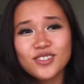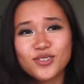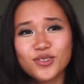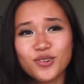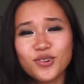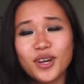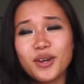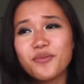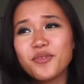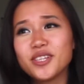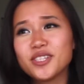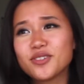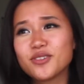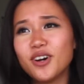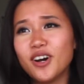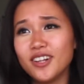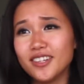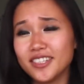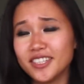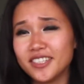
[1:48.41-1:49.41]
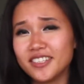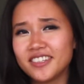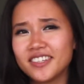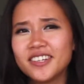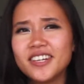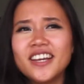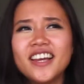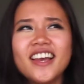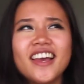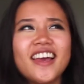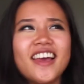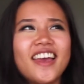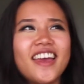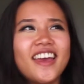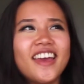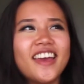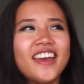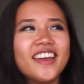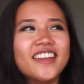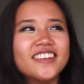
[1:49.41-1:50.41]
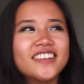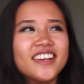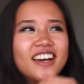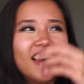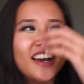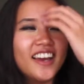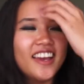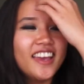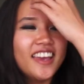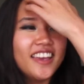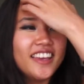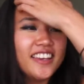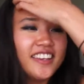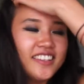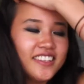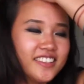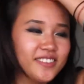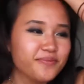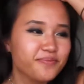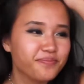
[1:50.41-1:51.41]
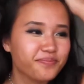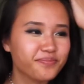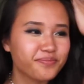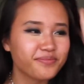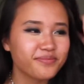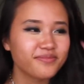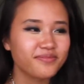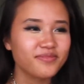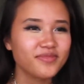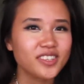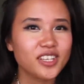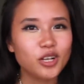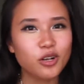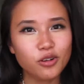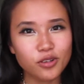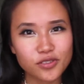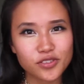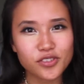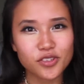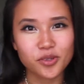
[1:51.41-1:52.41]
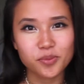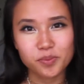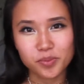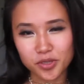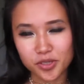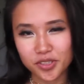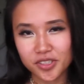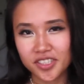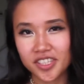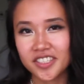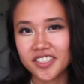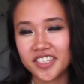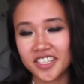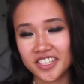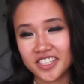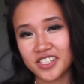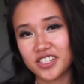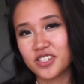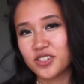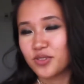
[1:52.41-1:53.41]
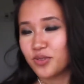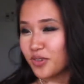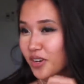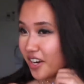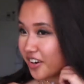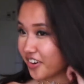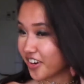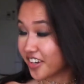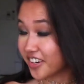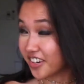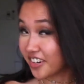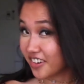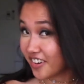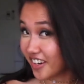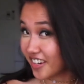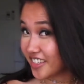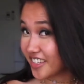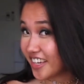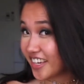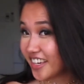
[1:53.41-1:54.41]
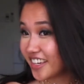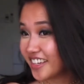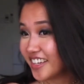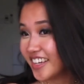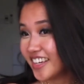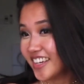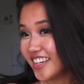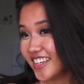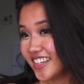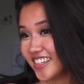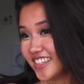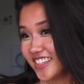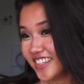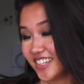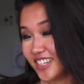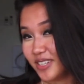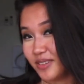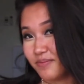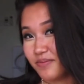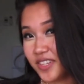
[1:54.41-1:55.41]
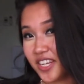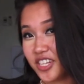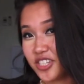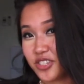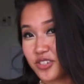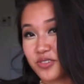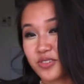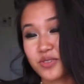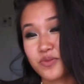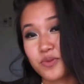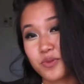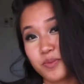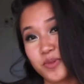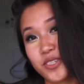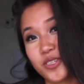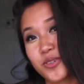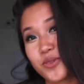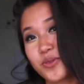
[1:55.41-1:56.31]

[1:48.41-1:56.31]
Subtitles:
So I went to Holland and I also booked tickets to Ariana Grande, Dangerous Woman